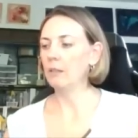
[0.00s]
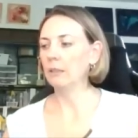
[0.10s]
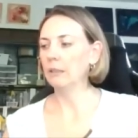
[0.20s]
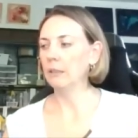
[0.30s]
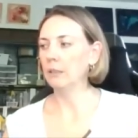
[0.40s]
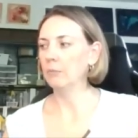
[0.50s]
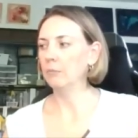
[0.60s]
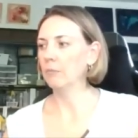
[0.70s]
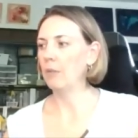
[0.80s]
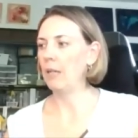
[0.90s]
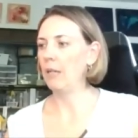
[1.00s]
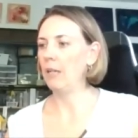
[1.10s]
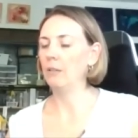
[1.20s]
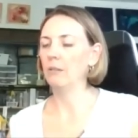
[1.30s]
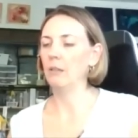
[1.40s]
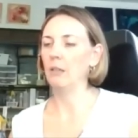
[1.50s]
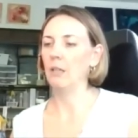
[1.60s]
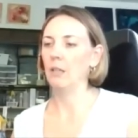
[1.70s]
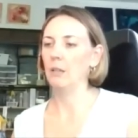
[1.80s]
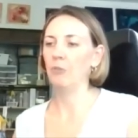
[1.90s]
Um, and
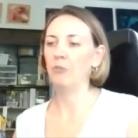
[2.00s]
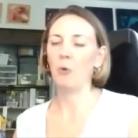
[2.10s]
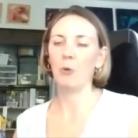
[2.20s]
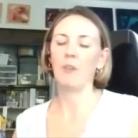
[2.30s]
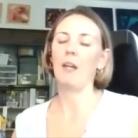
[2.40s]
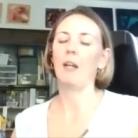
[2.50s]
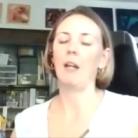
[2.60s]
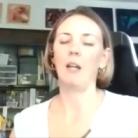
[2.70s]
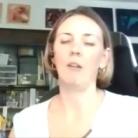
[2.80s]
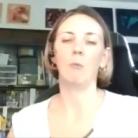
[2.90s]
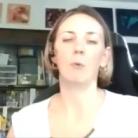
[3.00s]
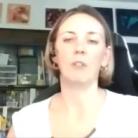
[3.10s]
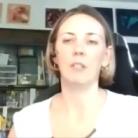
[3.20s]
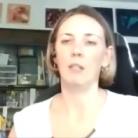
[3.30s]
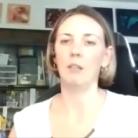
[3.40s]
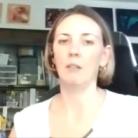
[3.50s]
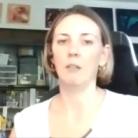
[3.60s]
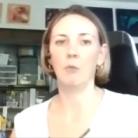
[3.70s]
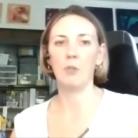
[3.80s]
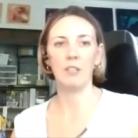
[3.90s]
uh, before that, I worked in
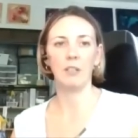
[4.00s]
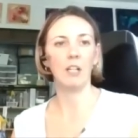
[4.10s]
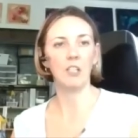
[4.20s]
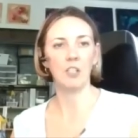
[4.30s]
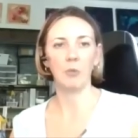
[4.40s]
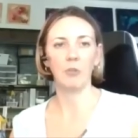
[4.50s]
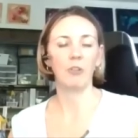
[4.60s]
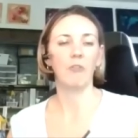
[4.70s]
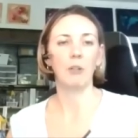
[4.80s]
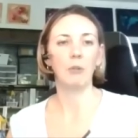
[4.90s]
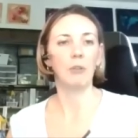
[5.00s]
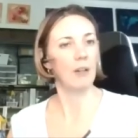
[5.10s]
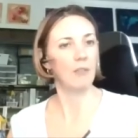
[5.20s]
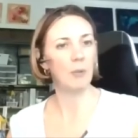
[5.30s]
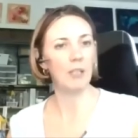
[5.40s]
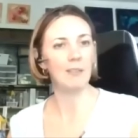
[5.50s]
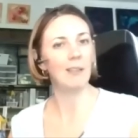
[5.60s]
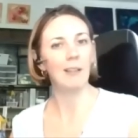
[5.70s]
Voice of the Customer for the federal government.